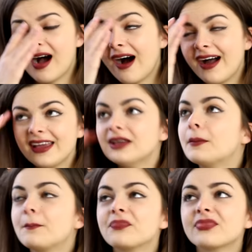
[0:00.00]
I,
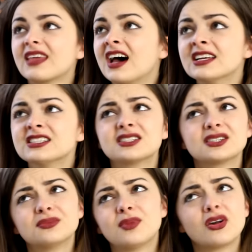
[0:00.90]
that is
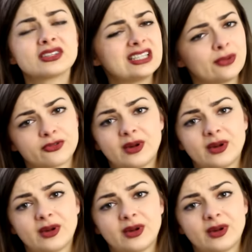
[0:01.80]
honestly one